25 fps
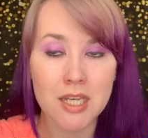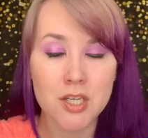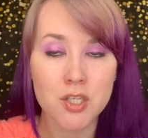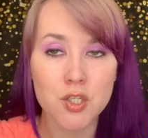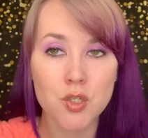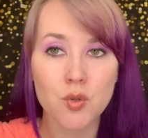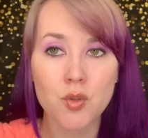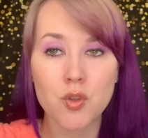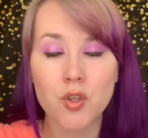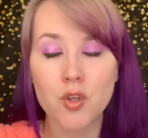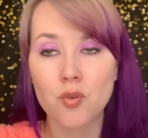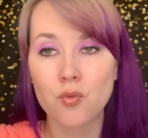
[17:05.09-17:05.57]

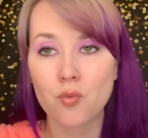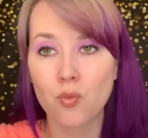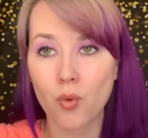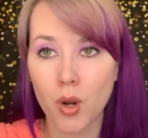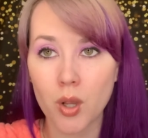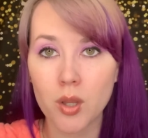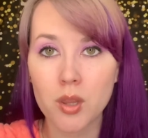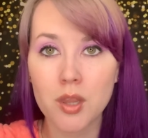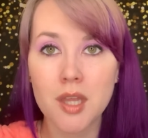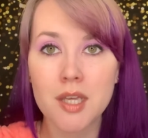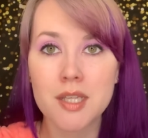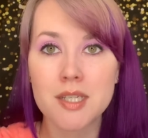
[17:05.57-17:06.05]
to the
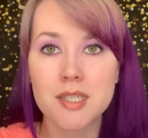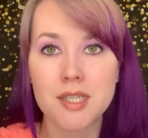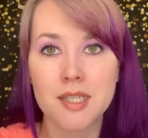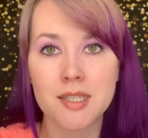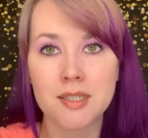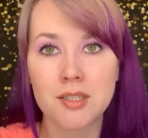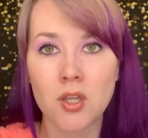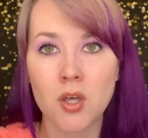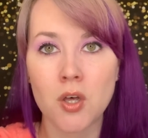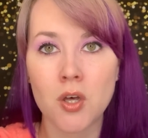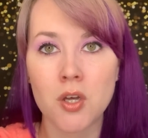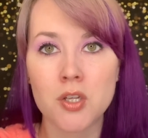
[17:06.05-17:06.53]
Royal
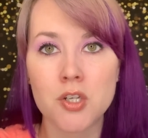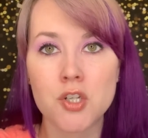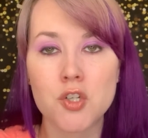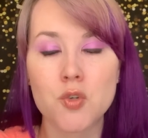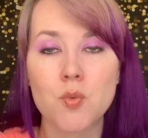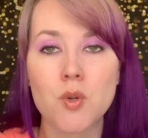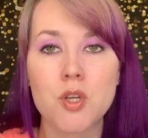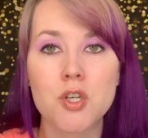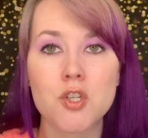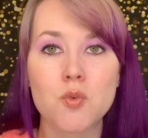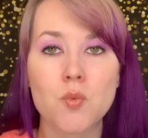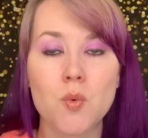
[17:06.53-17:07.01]
Hunting Lodge,
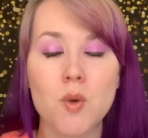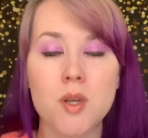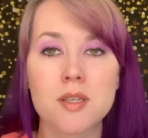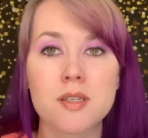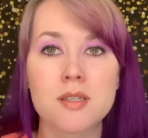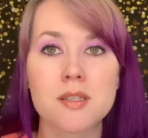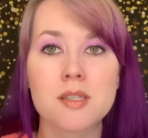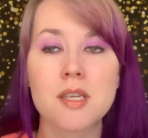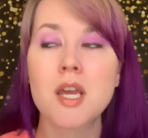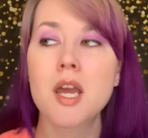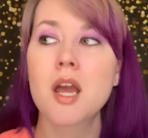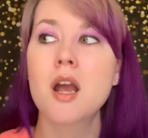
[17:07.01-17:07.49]
which
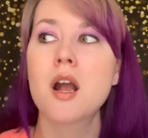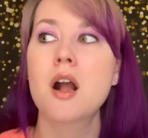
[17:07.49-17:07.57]
was